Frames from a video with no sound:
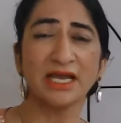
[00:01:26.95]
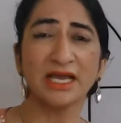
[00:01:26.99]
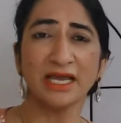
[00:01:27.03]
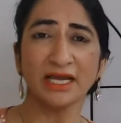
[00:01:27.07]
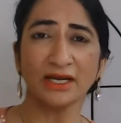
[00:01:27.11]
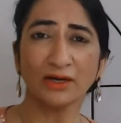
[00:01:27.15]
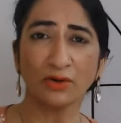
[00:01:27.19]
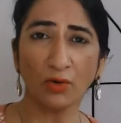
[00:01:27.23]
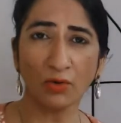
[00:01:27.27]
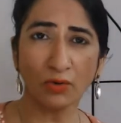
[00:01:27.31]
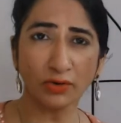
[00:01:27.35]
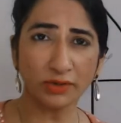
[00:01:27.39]

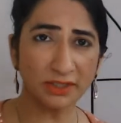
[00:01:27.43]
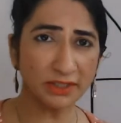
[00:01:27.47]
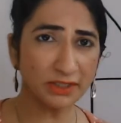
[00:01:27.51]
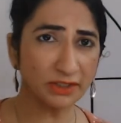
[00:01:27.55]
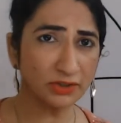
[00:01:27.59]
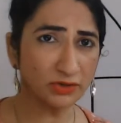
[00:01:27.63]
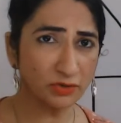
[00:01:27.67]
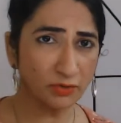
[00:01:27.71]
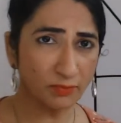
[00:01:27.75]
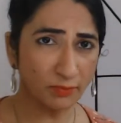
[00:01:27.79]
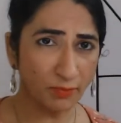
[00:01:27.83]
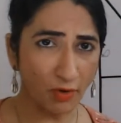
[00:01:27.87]
According
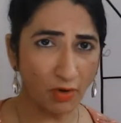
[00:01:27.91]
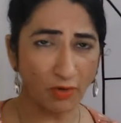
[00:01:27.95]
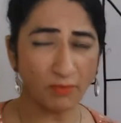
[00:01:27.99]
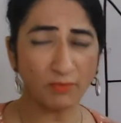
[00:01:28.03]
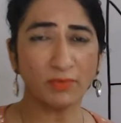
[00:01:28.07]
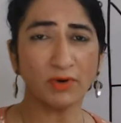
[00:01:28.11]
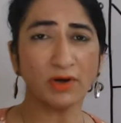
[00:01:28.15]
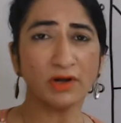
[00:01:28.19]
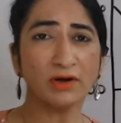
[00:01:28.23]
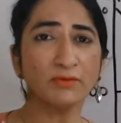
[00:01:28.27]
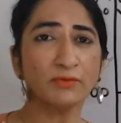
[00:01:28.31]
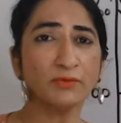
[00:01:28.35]
to
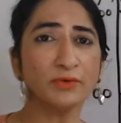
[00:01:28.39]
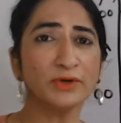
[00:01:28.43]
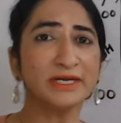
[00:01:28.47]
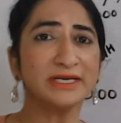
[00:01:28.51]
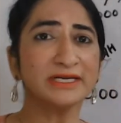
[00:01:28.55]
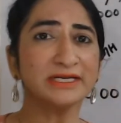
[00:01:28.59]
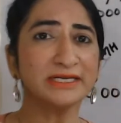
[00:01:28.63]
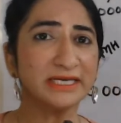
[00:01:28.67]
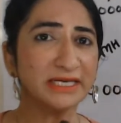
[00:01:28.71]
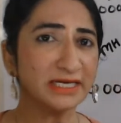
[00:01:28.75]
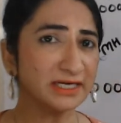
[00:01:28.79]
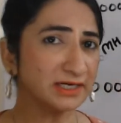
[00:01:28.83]
Baumol we
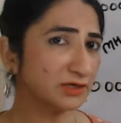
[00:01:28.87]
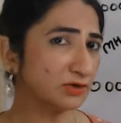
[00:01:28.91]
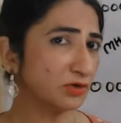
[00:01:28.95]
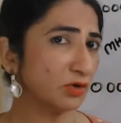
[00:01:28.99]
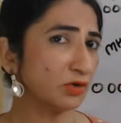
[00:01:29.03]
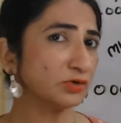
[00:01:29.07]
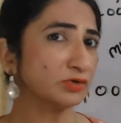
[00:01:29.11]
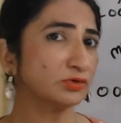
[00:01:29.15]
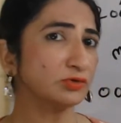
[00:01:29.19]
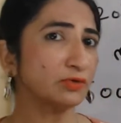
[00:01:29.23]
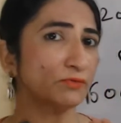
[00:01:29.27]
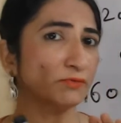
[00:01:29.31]
need
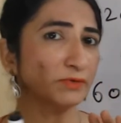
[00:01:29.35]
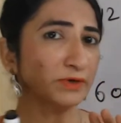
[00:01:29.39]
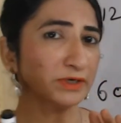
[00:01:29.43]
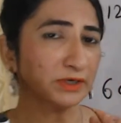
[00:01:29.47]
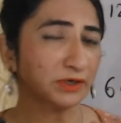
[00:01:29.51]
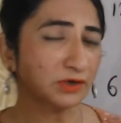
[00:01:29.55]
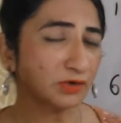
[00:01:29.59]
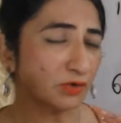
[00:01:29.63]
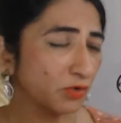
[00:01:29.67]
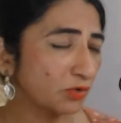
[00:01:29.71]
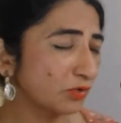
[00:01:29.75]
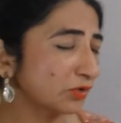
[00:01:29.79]
not to
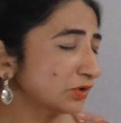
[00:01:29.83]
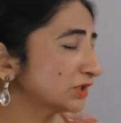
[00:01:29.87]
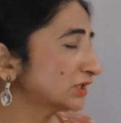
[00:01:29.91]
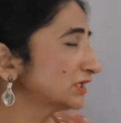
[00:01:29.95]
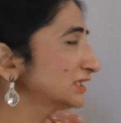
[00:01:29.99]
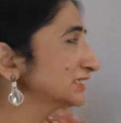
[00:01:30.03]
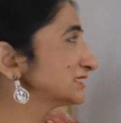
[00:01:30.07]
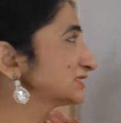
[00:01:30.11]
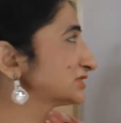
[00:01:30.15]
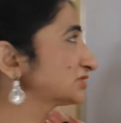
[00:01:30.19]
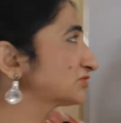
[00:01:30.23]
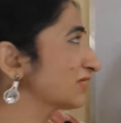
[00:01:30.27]
withdraw
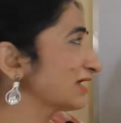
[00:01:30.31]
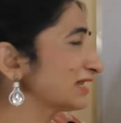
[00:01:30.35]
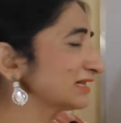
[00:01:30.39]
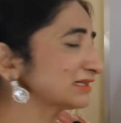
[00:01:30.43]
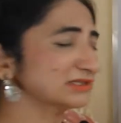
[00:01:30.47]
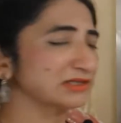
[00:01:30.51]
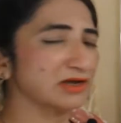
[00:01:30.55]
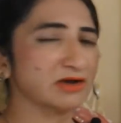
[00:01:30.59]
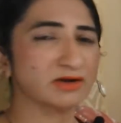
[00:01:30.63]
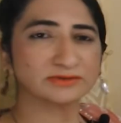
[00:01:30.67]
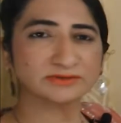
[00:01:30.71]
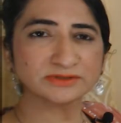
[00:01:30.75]
this
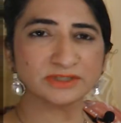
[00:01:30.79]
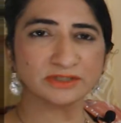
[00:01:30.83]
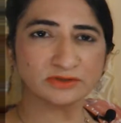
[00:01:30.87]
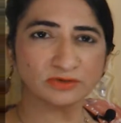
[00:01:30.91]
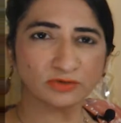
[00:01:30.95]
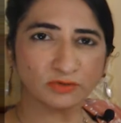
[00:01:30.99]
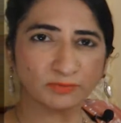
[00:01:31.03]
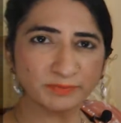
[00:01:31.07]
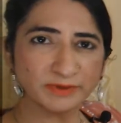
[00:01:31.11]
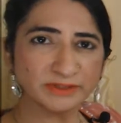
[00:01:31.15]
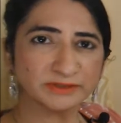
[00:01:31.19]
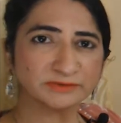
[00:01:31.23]
12,000
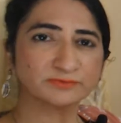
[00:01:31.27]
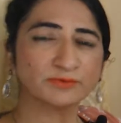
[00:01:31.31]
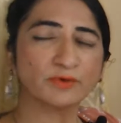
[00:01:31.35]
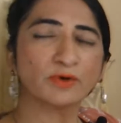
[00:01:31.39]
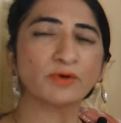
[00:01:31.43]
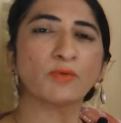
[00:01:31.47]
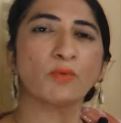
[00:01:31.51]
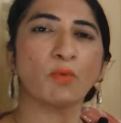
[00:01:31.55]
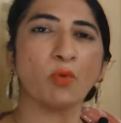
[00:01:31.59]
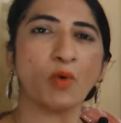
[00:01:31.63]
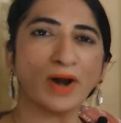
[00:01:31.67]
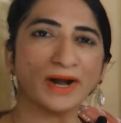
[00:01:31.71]
rupees
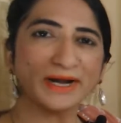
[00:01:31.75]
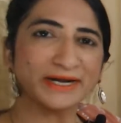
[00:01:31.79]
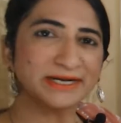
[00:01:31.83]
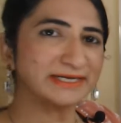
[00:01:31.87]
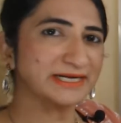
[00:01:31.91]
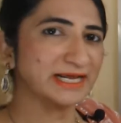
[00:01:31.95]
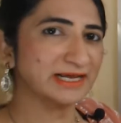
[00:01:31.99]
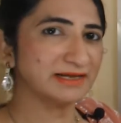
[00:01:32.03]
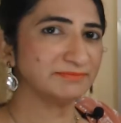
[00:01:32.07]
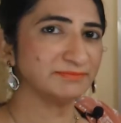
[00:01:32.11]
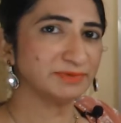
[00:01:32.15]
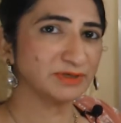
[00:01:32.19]
for one
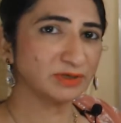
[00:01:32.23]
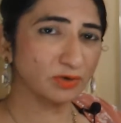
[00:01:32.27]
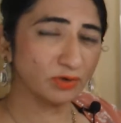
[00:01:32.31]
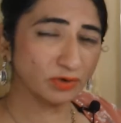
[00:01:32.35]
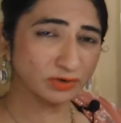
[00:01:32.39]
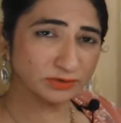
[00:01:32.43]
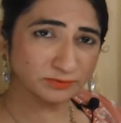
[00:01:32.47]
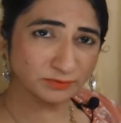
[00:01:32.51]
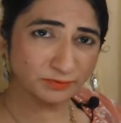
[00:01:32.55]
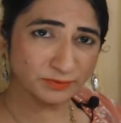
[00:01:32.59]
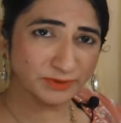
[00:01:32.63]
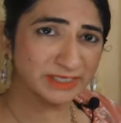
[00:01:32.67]
time
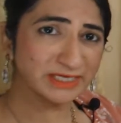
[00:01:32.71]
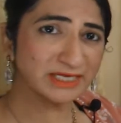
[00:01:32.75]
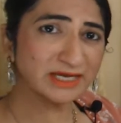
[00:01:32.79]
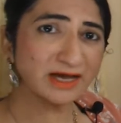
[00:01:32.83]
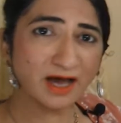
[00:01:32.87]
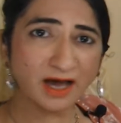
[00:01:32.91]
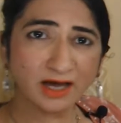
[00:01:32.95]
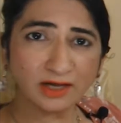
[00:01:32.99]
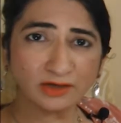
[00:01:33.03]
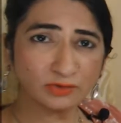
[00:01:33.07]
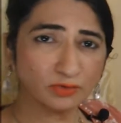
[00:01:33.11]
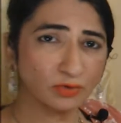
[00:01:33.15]
because we
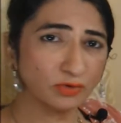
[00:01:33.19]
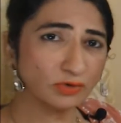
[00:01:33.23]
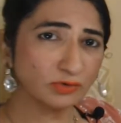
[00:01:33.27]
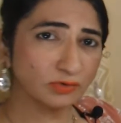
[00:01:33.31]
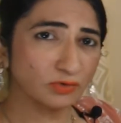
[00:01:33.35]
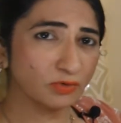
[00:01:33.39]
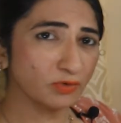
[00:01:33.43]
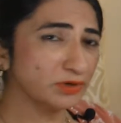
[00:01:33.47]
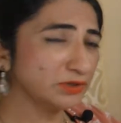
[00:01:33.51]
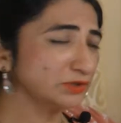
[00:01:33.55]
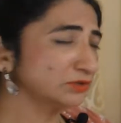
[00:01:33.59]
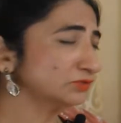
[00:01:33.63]
are not
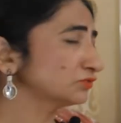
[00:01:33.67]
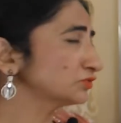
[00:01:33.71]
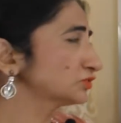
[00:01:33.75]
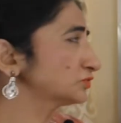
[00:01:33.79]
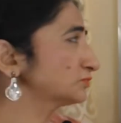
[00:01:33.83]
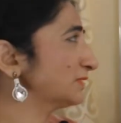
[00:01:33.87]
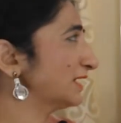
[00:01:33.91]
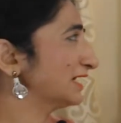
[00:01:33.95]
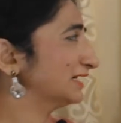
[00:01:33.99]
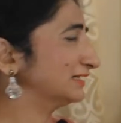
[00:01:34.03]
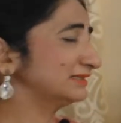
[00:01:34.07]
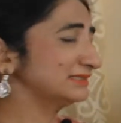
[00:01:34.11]
going to
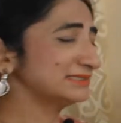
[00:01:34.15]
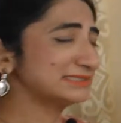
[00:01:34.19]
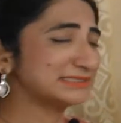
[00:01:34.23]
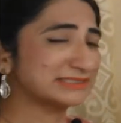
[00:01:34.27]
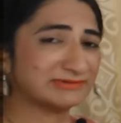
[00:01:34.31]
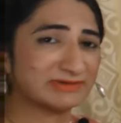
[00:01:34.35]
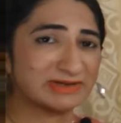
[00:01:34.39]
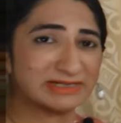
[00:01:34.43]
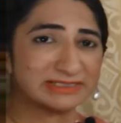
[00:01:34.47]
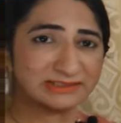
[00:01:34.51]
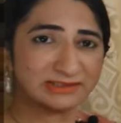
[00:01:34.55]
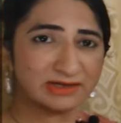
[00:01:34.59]
spend this
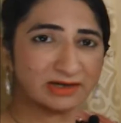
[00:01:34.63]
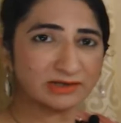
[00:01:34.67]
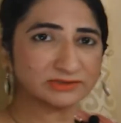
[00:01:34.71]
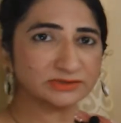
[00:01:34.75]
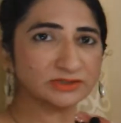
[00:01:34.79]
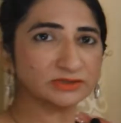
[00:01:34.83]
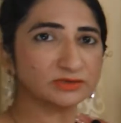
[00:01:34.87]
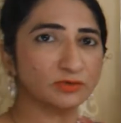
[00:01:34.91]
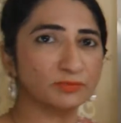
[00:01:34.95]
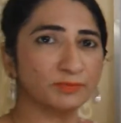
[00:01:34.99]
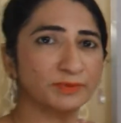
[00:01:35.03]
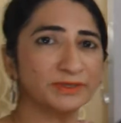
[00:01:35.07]

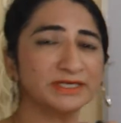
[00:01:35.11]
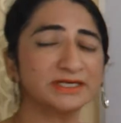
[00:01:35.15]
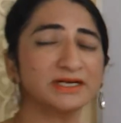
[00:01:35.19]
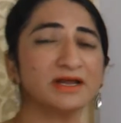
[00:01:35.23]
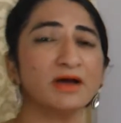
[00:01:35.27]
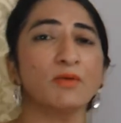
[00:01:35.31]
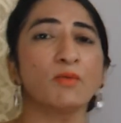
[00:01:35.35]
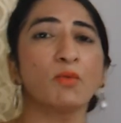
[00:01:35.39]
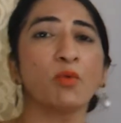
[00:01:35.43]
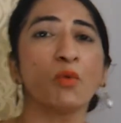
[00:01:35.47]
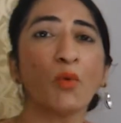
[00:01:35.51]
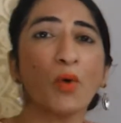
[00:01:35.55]
12,000 rupees in a
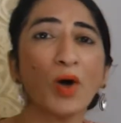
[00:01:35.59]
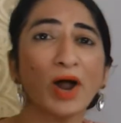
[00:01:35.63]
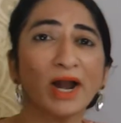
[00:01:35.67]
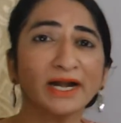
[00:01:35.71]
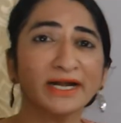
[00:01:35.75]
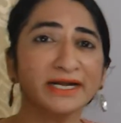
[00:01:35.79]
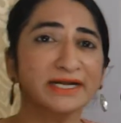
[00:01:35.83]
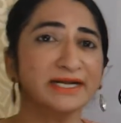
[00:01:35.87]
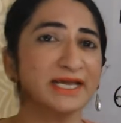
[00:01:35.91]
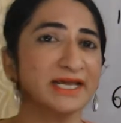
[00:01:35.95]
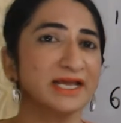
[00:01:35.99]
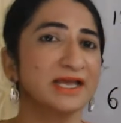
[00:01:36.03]

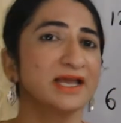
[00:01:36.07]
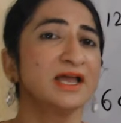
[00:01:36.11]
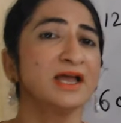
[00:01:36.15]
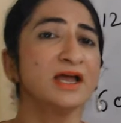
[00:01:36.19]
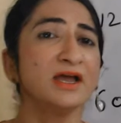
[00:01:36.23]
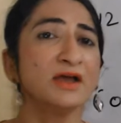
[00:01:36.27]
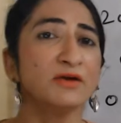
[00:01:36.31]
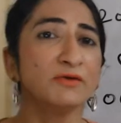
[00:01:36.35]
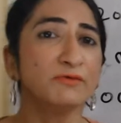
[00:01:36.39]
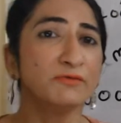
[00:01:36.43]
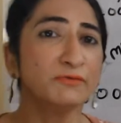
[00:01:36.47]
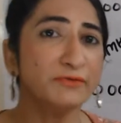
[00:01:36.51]
one day.
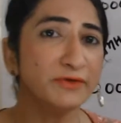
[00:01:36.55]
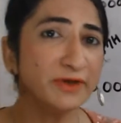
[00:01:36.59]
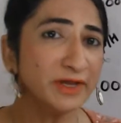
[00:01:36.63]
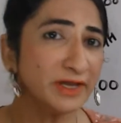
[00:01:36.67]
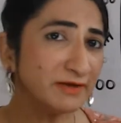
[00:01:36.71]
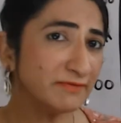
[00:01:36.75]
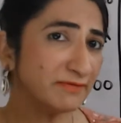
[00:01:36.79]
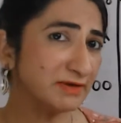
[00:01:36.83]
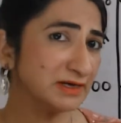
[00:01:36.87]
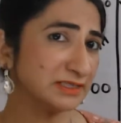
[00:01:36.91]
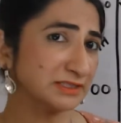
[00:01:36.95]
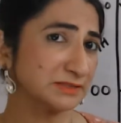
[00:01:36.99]

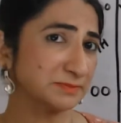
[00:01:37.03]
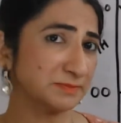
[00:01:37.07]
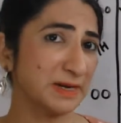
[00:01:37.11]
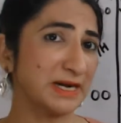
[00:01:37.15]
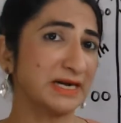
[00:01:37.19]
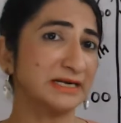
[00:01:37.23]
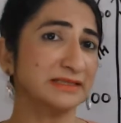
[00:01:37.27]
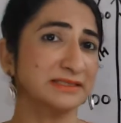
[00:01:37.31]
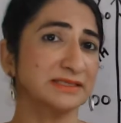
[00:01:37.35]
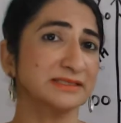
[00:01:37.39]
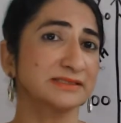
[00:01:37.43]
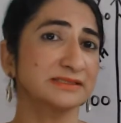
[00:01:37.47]
We will
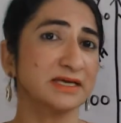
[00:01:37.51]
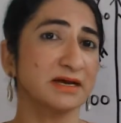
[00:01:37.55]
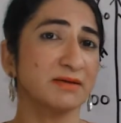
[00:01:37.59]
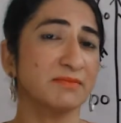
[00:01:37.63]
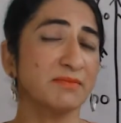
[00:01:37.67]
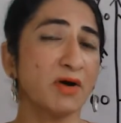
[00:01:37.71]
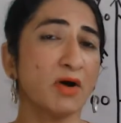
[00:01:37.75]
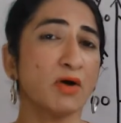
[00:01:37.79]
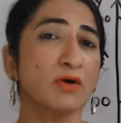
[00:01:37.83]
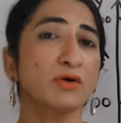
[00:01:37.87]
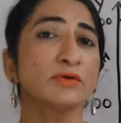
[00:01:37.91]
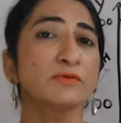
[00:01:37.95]
spend this
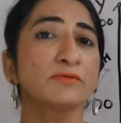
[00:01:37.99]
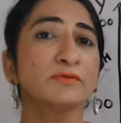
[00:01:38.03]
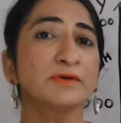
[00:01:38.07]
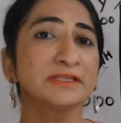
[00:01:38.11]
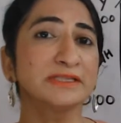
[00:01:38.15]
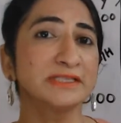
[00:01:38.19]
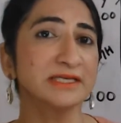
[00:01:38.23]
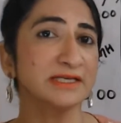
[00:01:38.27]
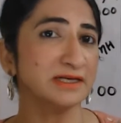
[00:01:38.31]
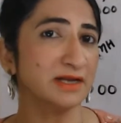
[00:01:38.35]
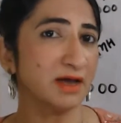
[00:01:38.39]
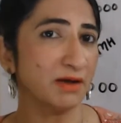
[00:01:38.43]
amount
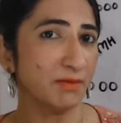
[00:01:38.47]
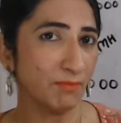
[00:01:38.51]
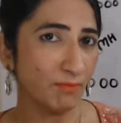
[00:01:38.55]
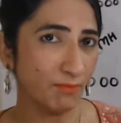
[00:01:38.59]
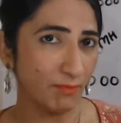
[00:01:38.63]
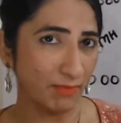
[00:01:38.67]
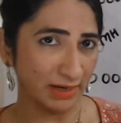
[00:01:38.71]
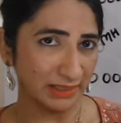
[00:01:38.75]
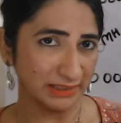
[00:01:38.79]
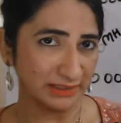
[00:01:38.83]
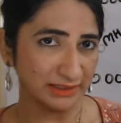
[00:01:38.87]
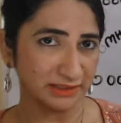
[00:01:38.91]
within a
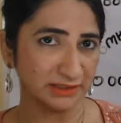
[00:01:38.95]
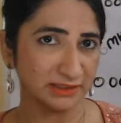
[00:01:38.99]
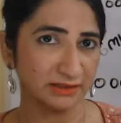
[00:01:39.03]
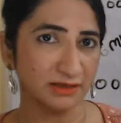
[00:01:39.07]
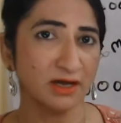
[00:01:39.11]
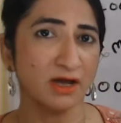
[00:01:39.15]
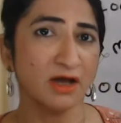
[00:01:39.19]
month.